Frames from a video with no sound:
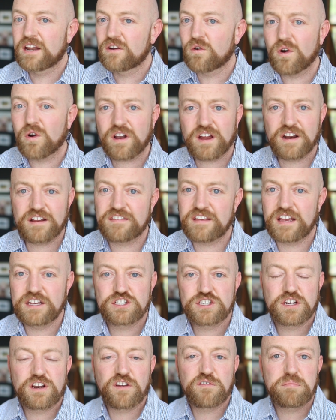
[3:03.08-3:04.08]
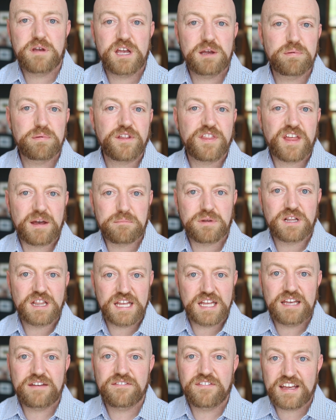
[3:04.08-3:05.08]
an organization of people that
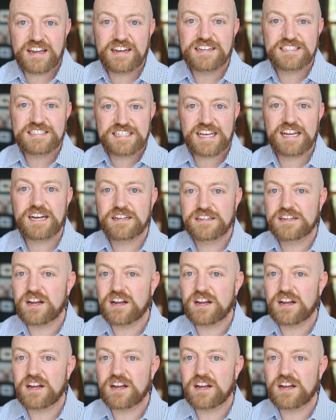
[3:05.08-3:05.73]
believe in a set